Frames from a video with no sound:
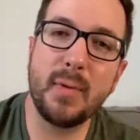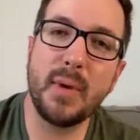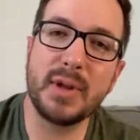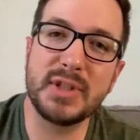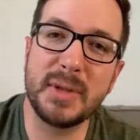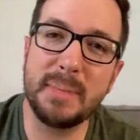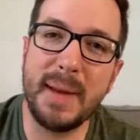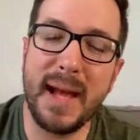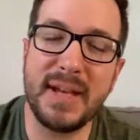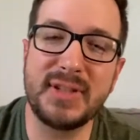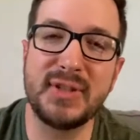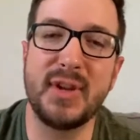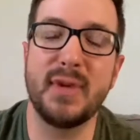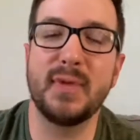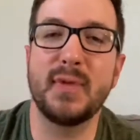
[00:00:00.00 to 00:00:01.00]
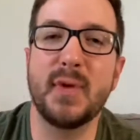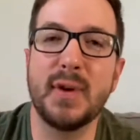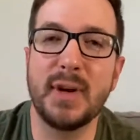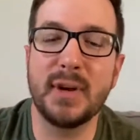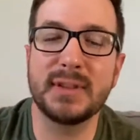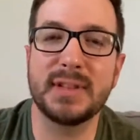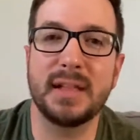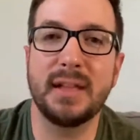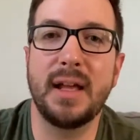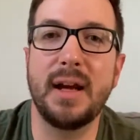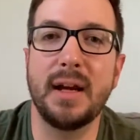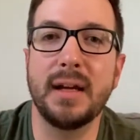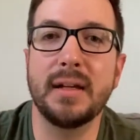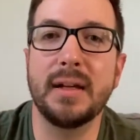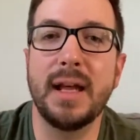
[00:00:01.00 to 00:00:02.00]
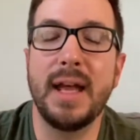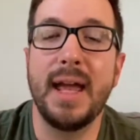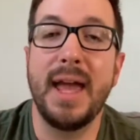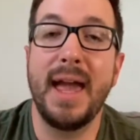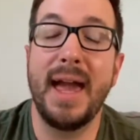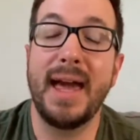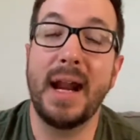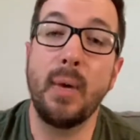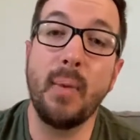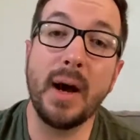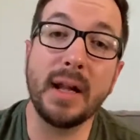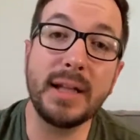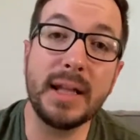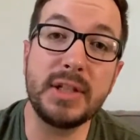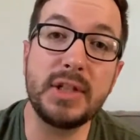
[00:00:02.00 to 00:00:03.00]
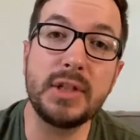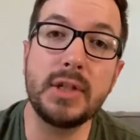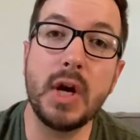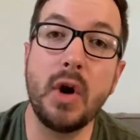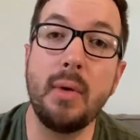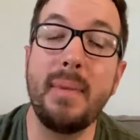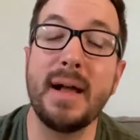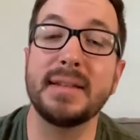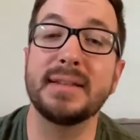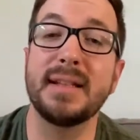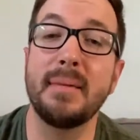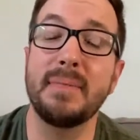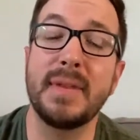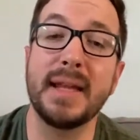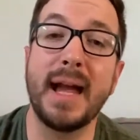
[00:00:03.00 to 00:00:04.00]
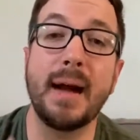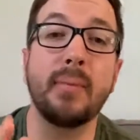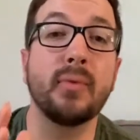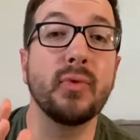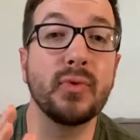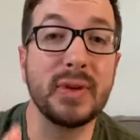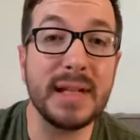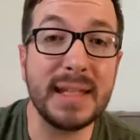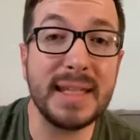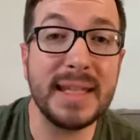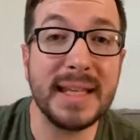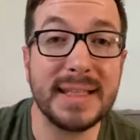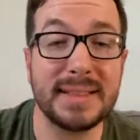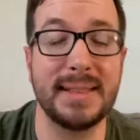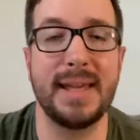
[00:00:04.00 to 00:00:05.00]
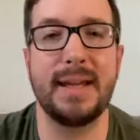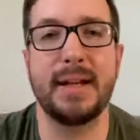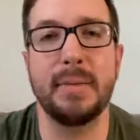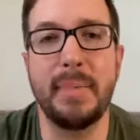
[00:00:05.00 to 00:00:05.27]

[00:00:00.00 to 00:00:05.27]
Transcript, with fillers: worship pastor at Four Oaks Killearn, and I want to let you know about something I'm really excited